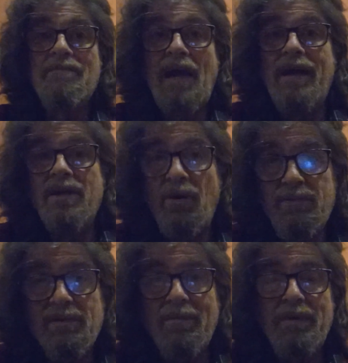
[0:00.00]
I know
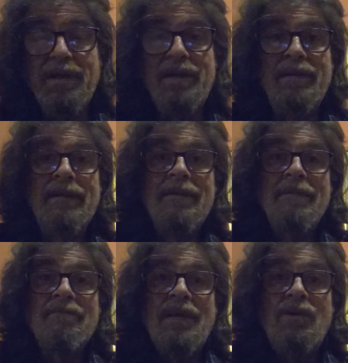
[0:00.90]
somebody
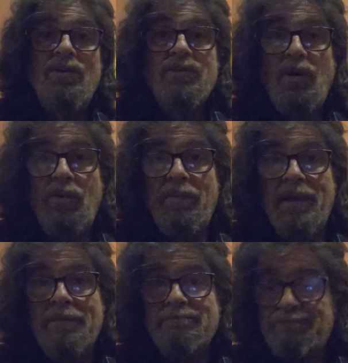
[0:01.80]
who told me